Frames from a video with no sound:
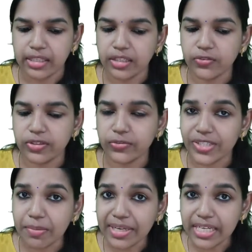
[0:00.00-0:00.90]
That is the
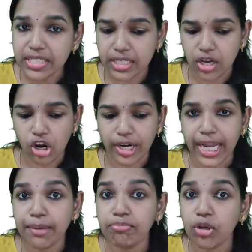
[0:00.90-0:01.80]
stability or
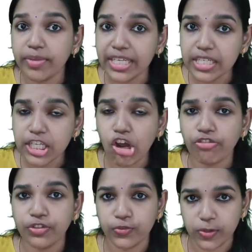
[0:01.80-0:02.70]
immobility
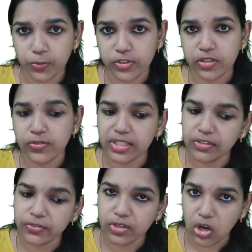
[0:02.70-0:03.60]
of a substance
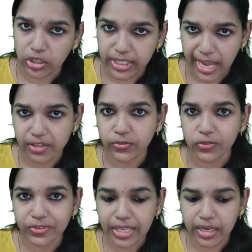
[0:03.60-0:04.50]
is called as
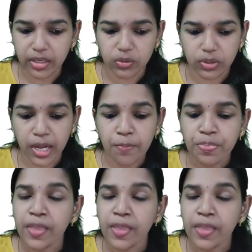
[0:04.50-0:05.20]
sthira guna.